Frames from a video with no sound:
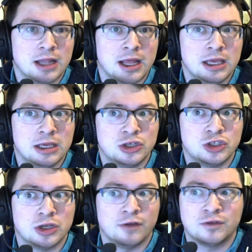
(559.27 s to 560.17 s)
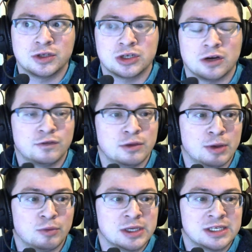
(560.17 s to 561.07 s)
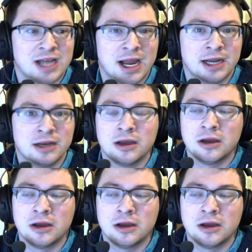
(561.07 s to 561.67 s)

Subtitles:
that he should have deserved to be re-signed.